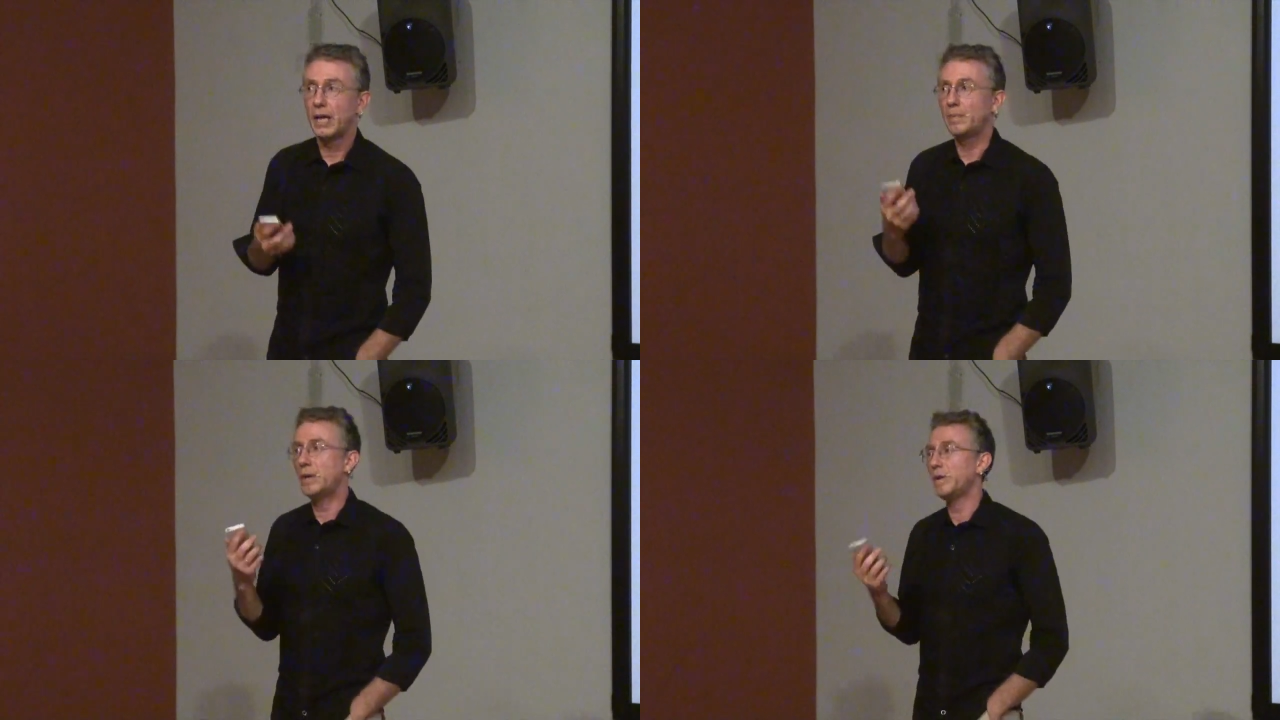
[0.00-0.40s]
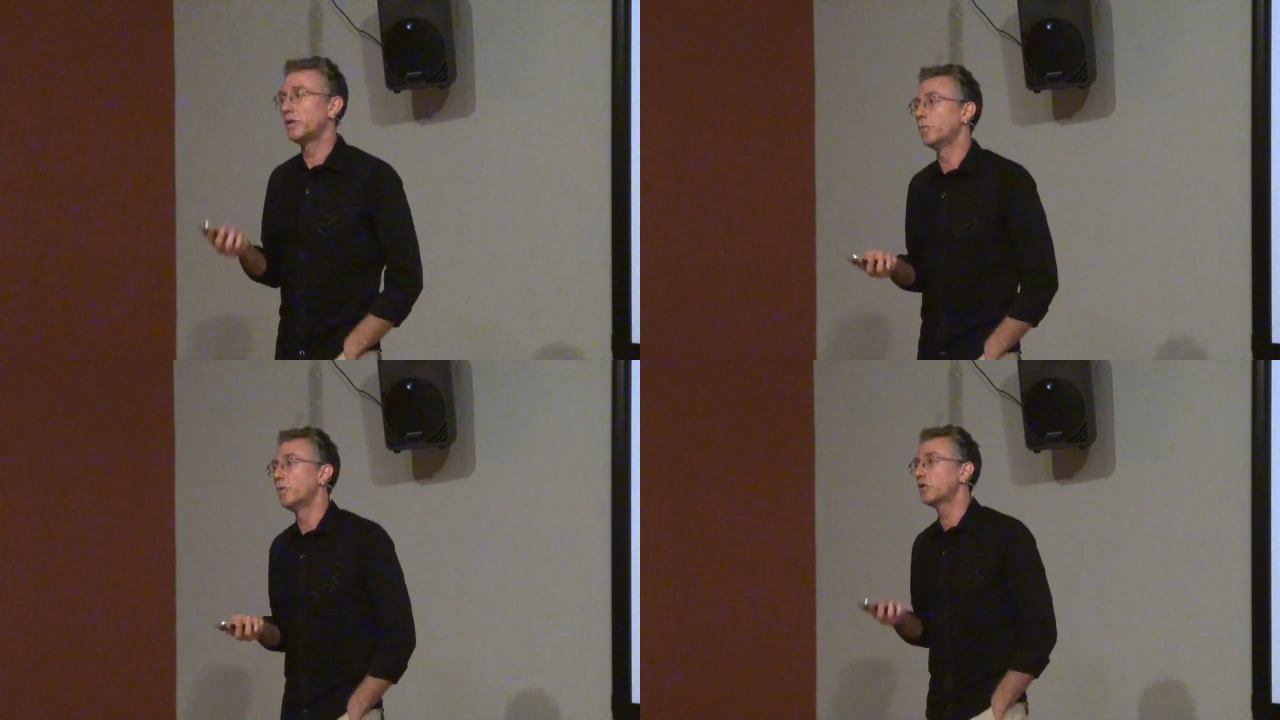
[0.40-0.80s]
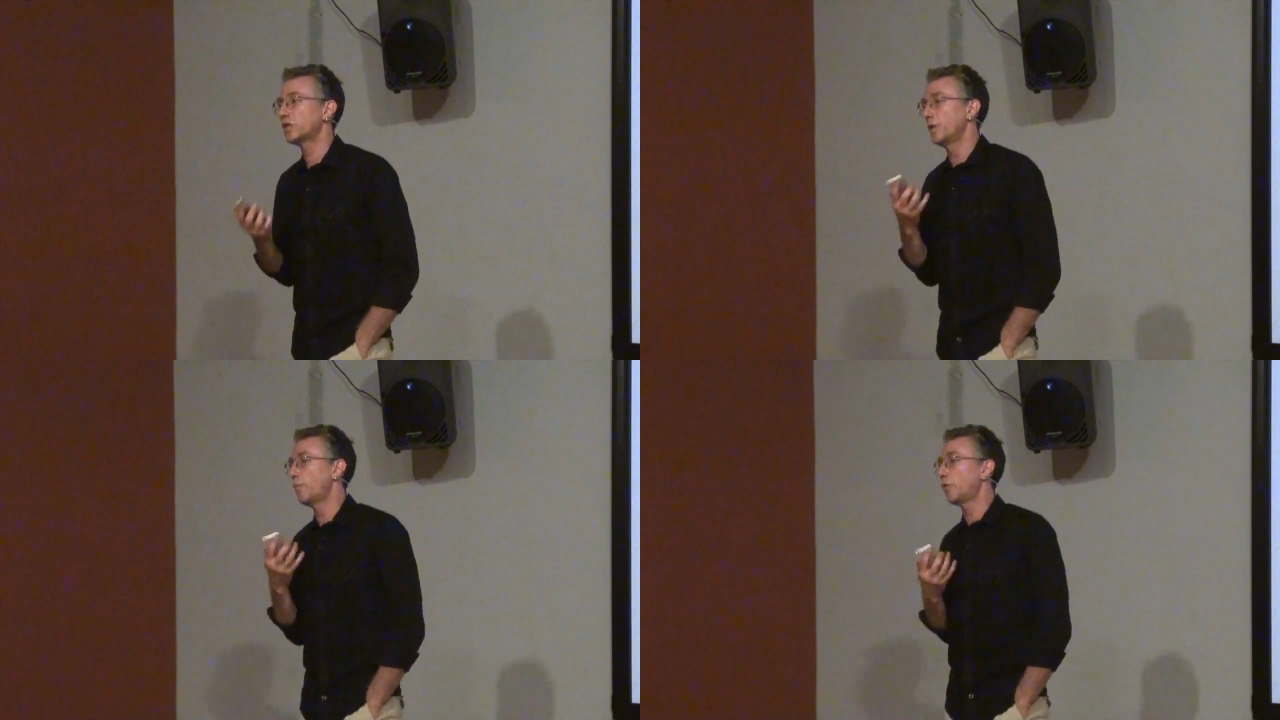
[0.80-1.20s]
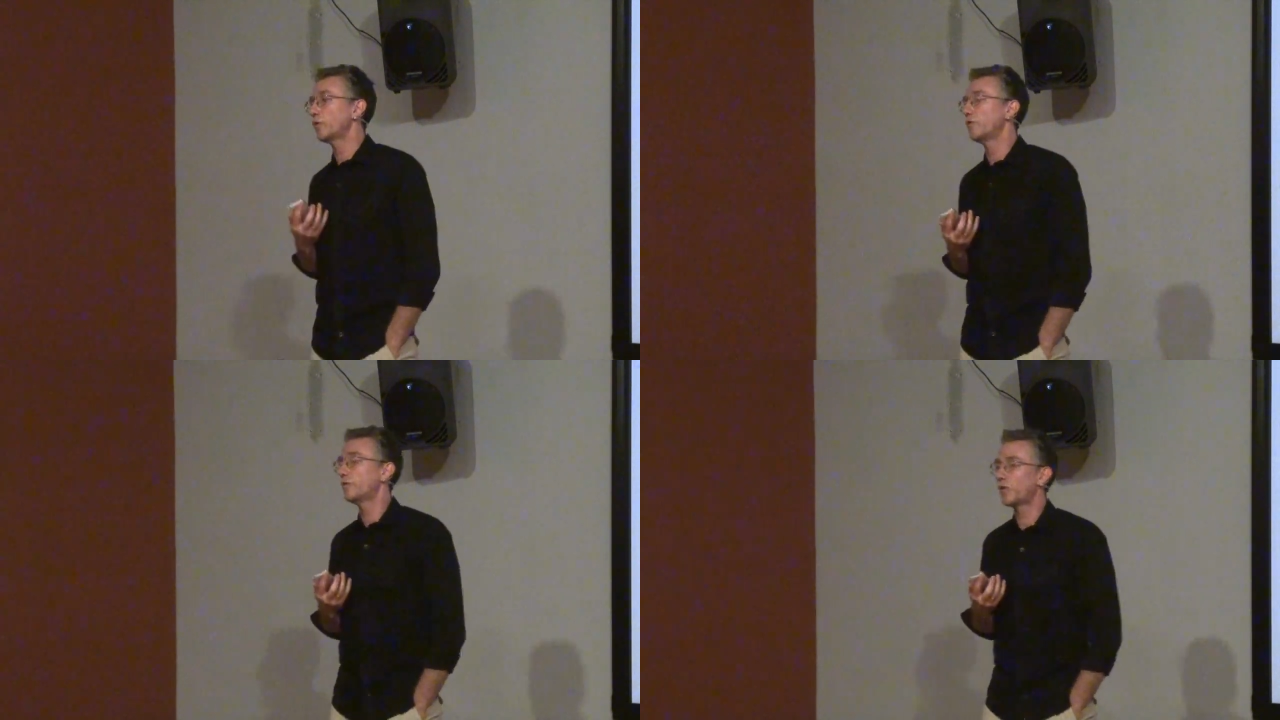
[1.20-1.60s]
and maybe the most
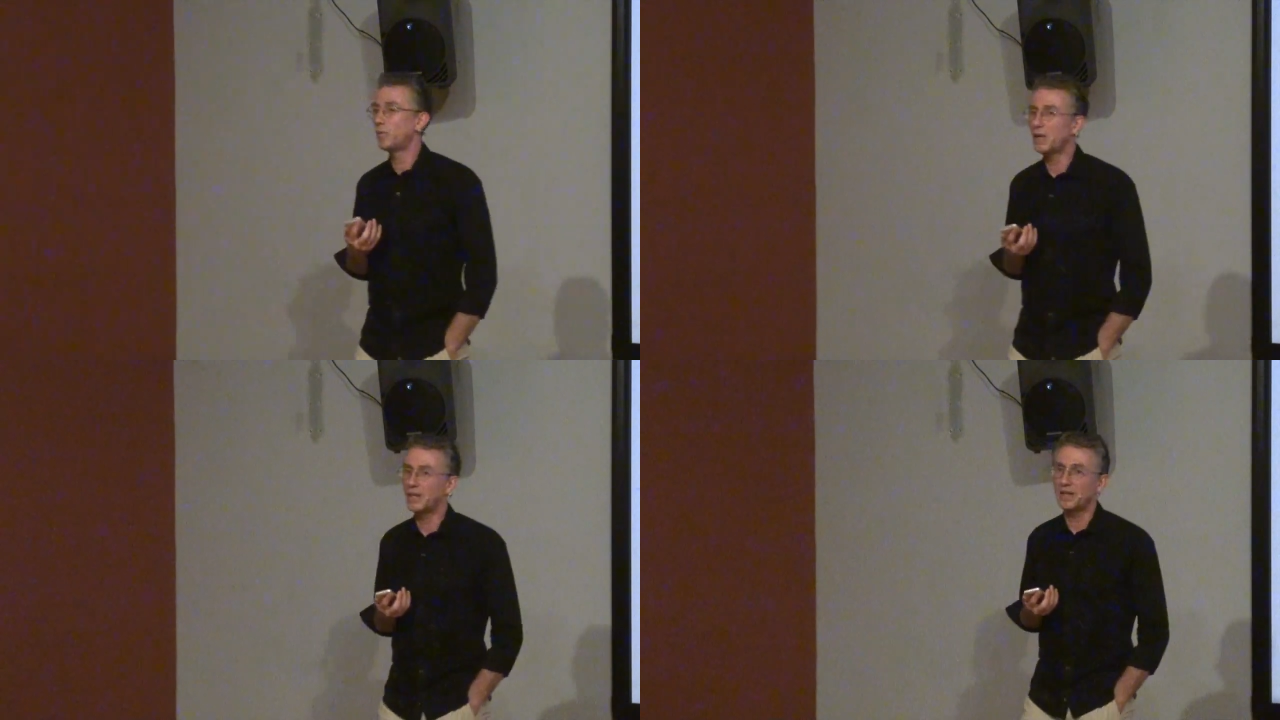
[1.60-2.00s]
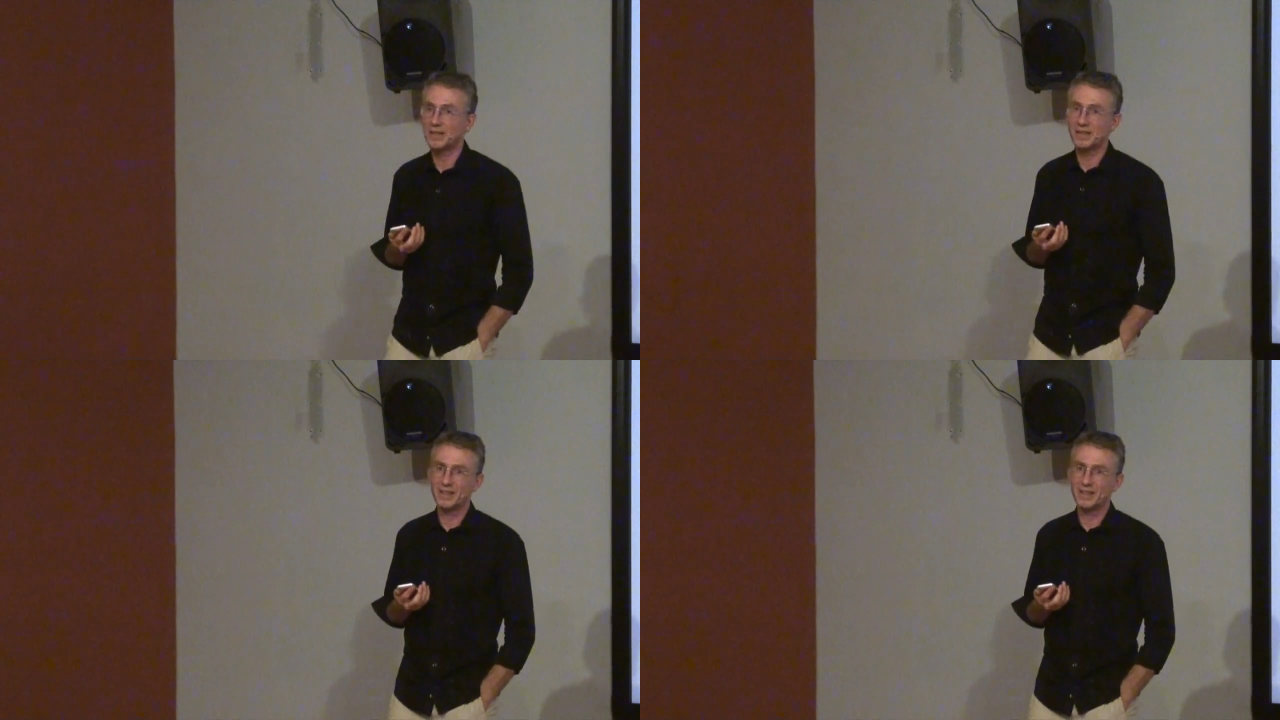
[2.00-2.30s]
important for me,